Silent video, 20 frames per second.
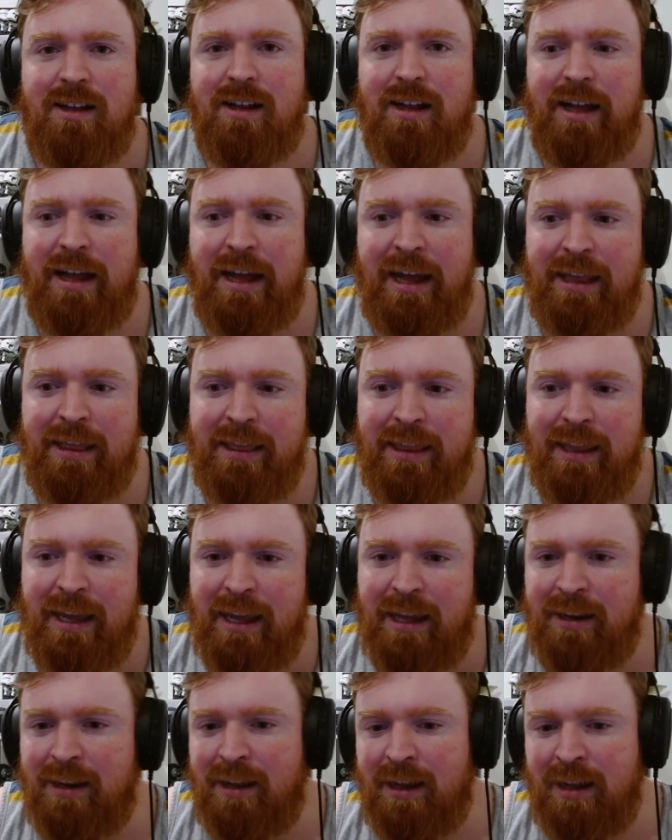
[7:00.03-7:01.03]
and
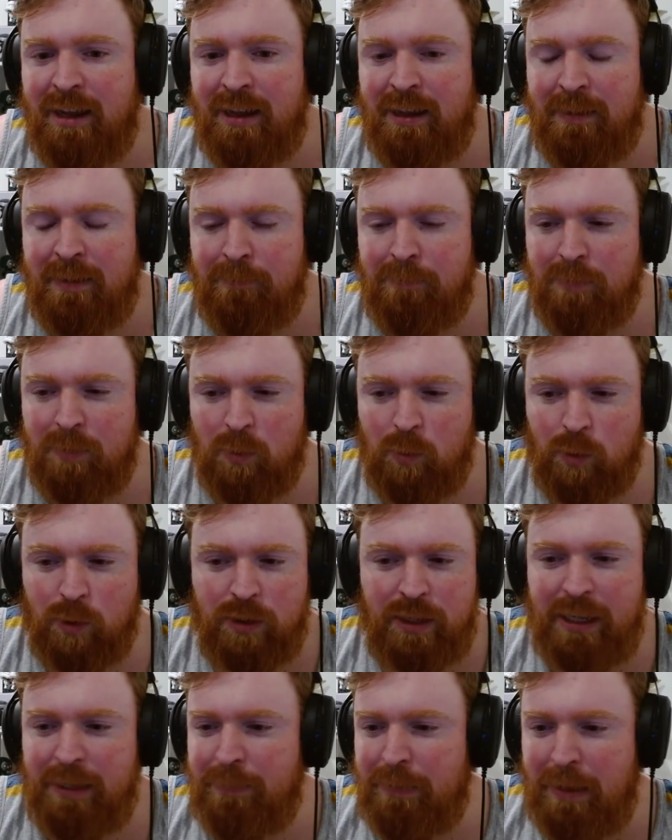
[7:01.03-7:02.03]
then we'll
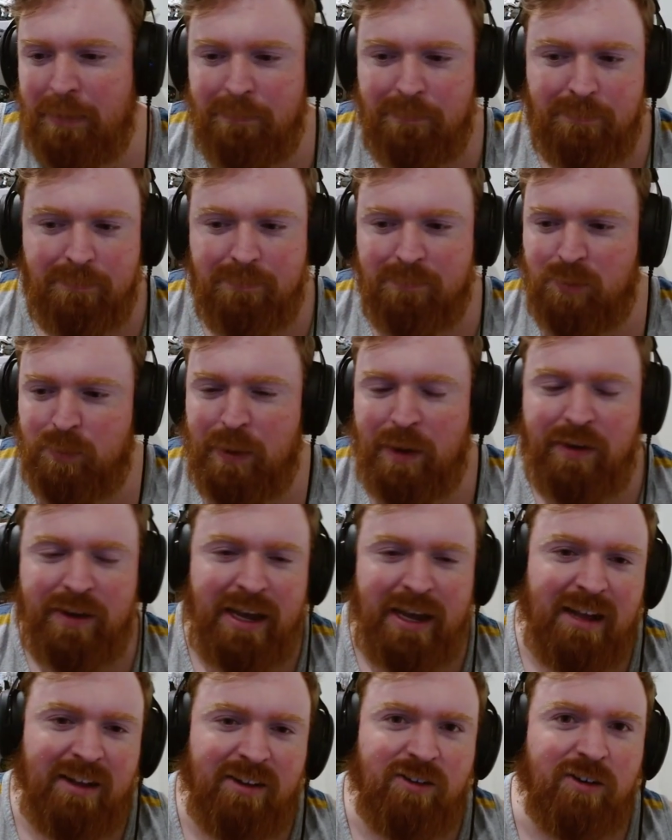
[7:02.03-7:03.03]
keep up
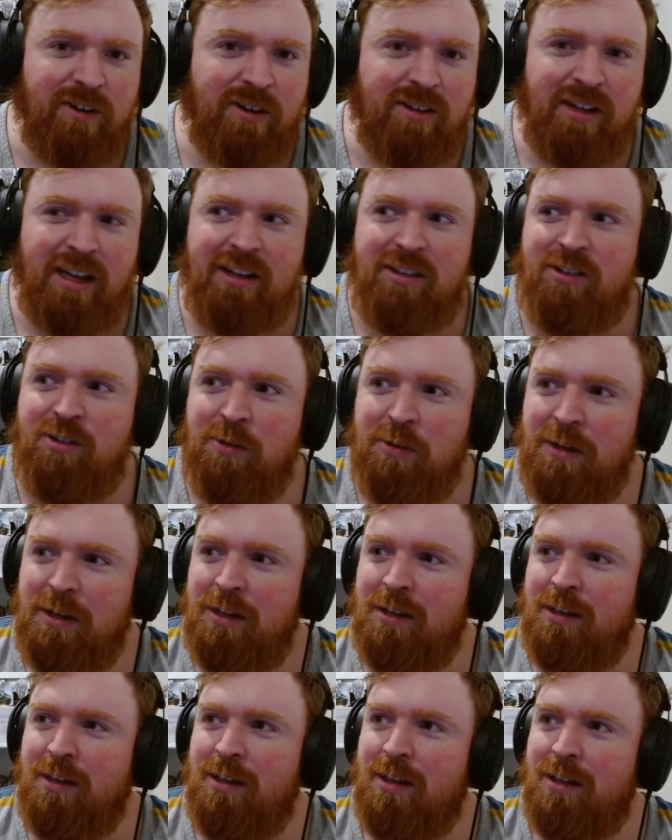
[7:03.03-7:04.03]
Spellcaster because that's
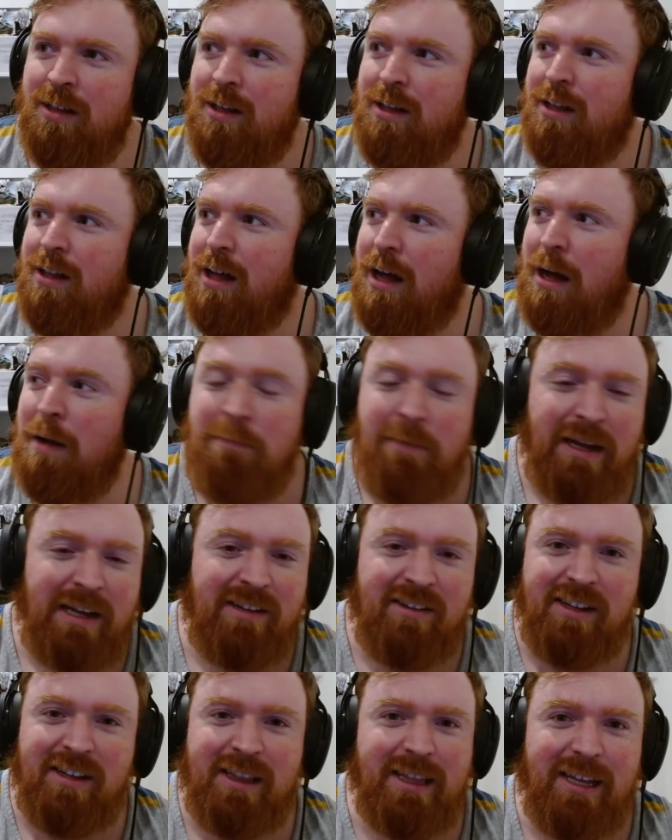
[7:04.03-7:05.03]
doing
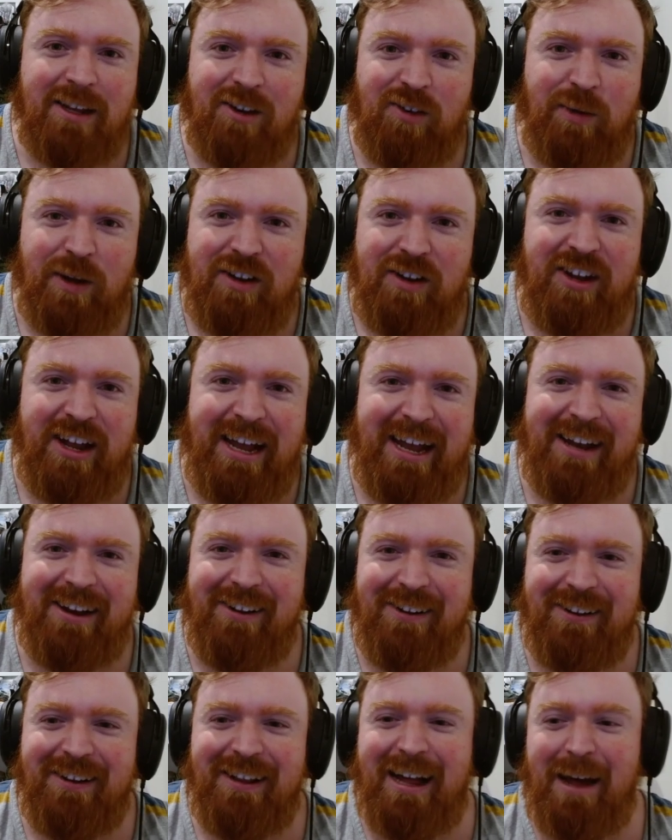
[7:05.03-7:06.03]
amazing things for my
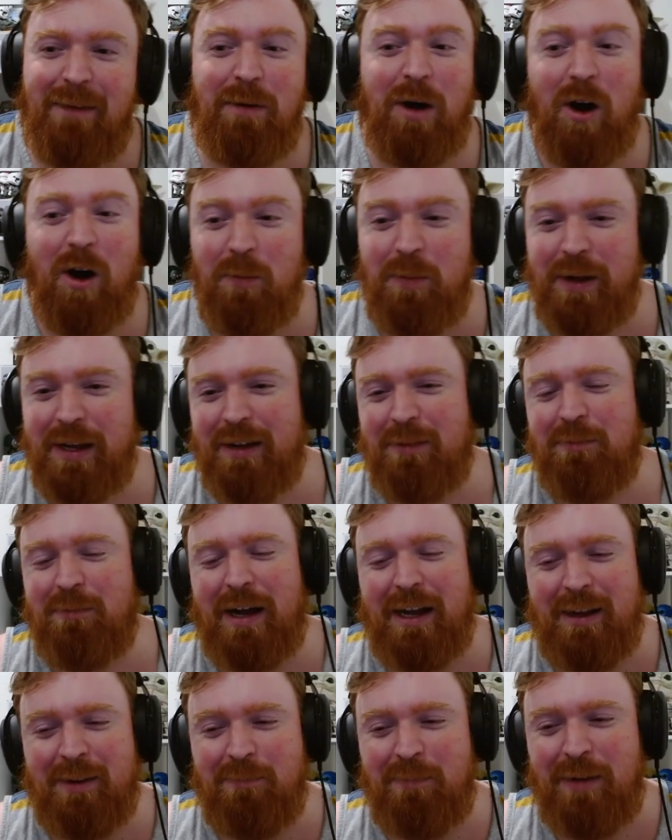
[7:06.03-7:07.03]
channel. I'm hoping
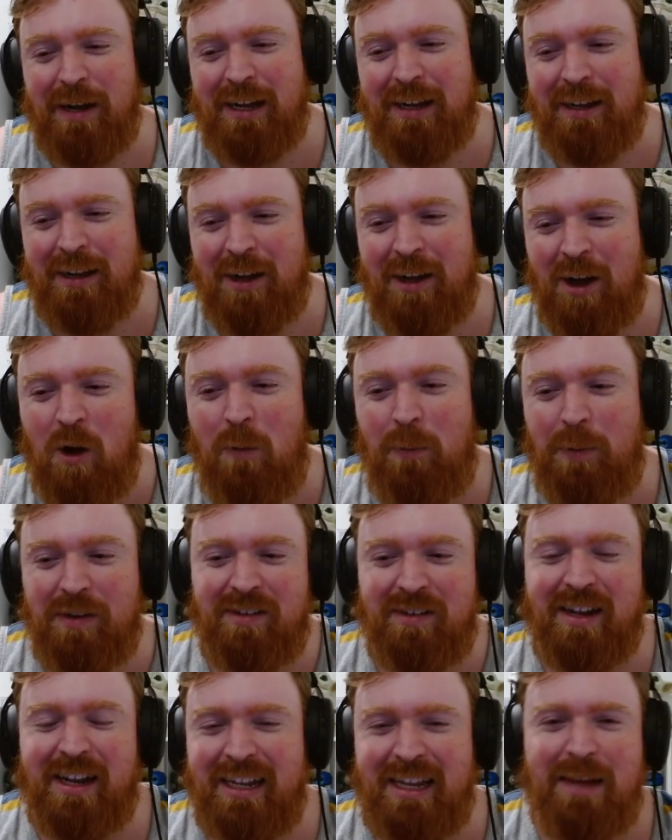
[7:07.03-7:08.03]
my hope
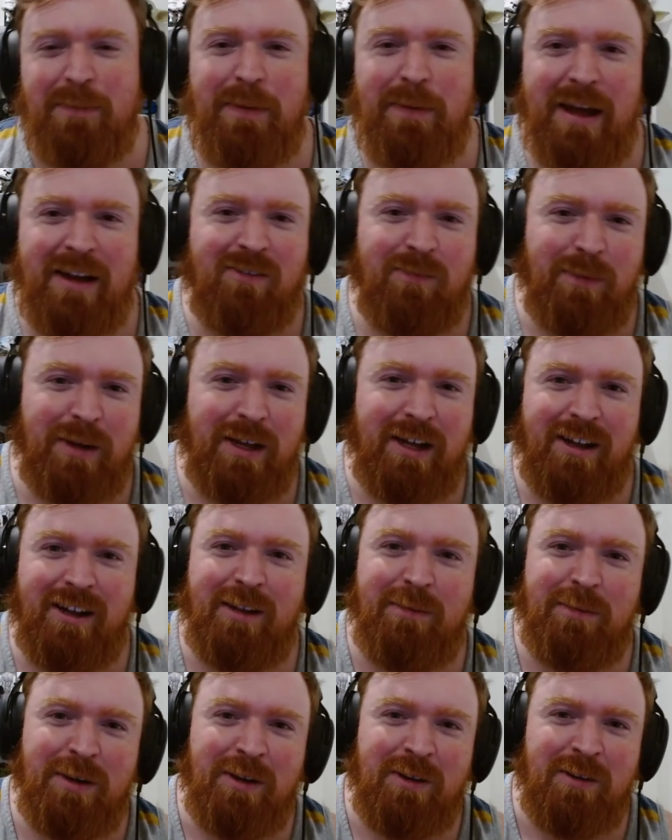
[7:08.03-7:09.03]
is that I get back from my
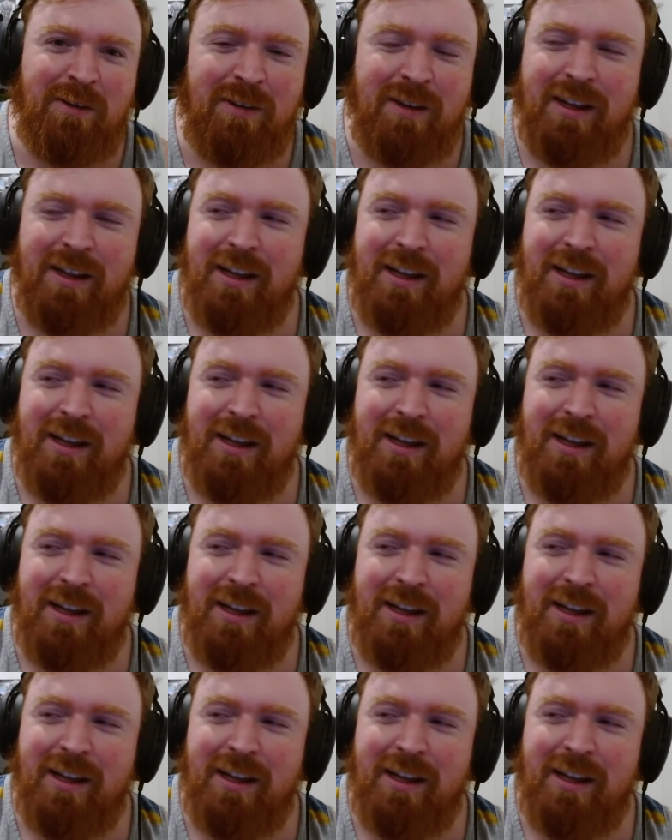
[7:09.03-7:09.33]
honeymoon